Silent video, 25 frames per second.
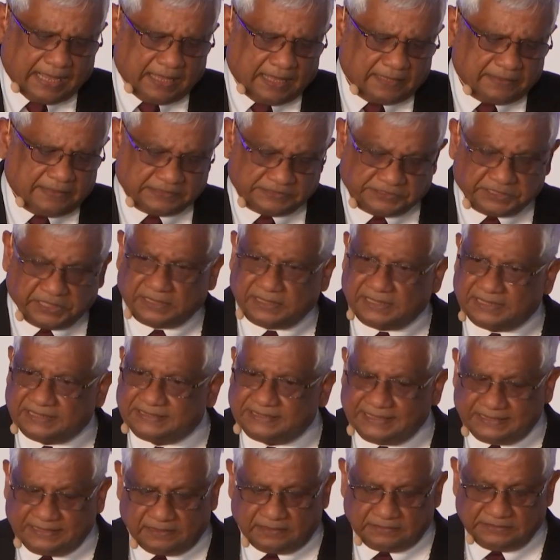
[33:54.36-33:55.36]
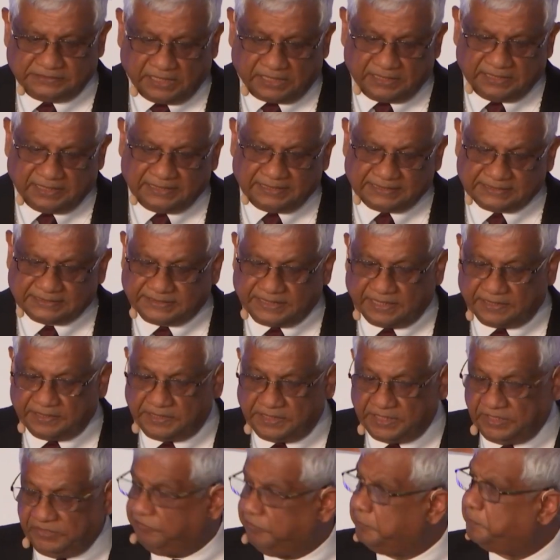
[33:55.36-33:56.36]
The journalist and
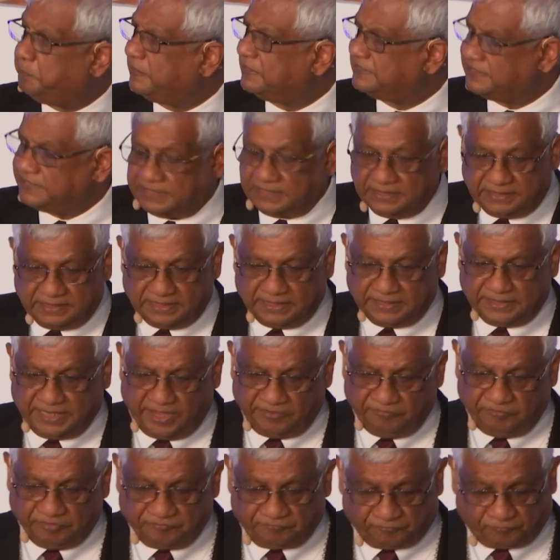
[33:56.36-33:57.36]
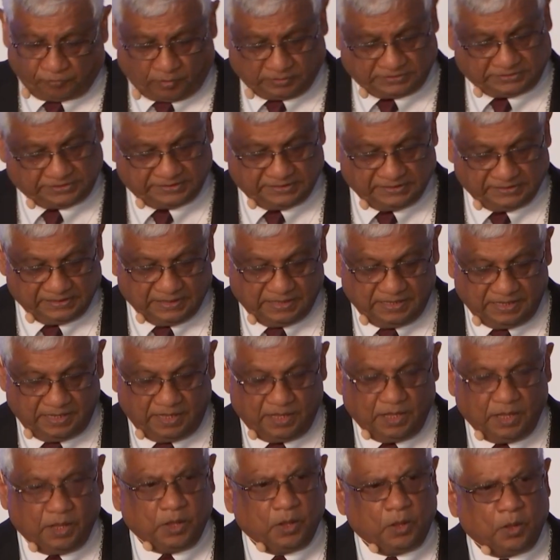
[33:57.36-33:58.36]
TV presenter David Frost
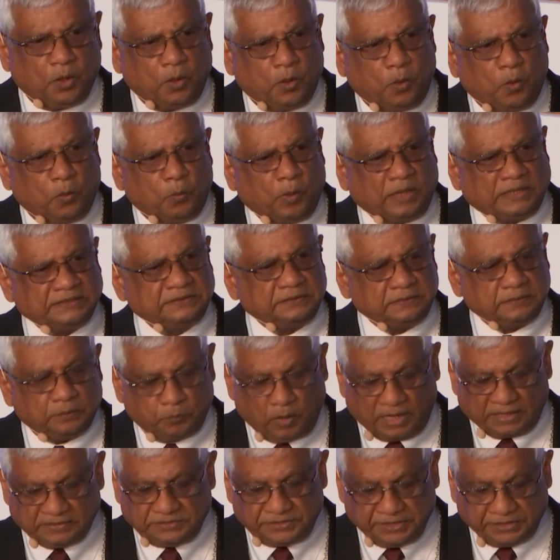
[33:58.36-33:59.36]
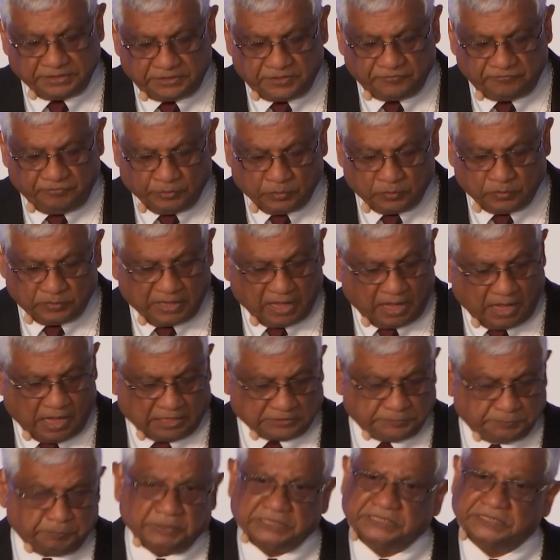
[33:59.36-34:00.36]
was once interviewed
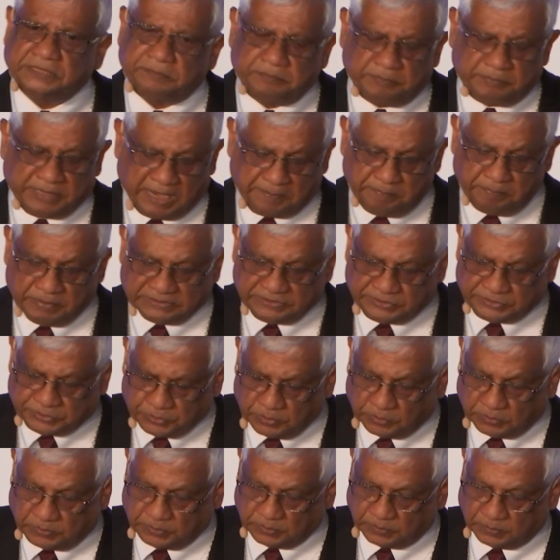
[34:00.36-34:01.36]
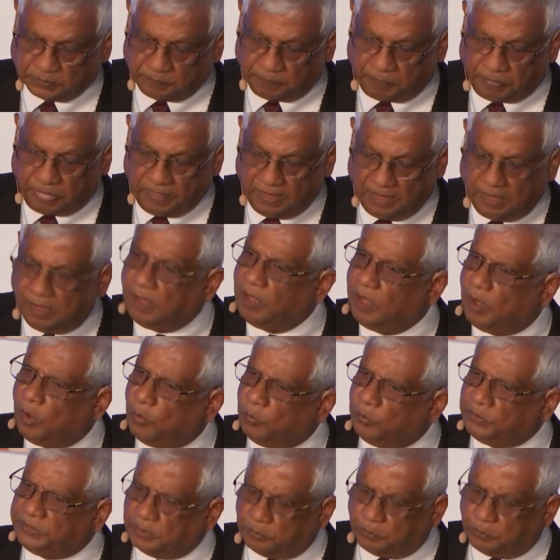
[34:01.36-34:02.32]
Archbishop Desmond Tutu with the